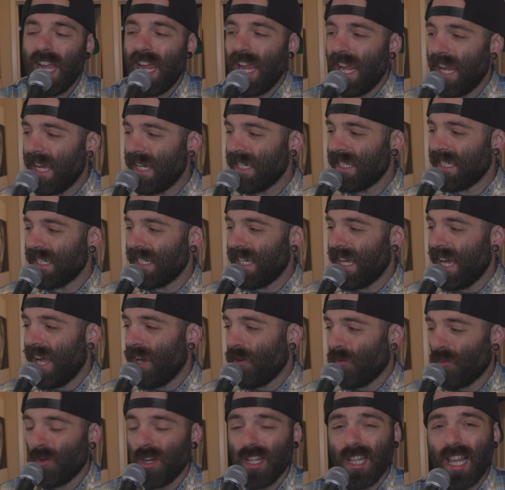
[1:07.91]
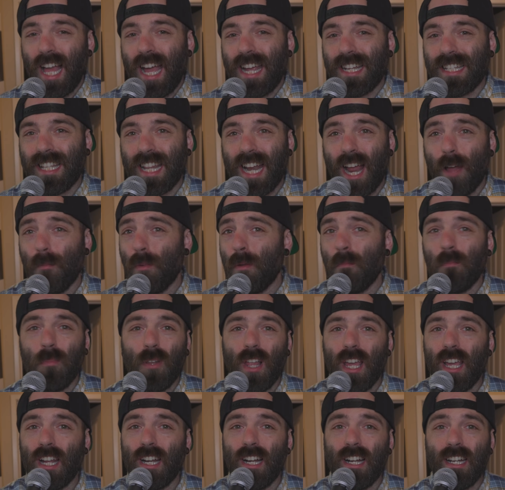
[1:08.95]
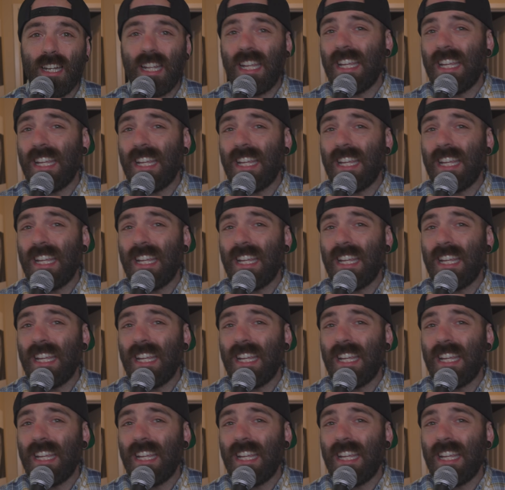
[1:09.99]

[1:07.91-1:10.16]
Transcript: And I realized that I've been playing on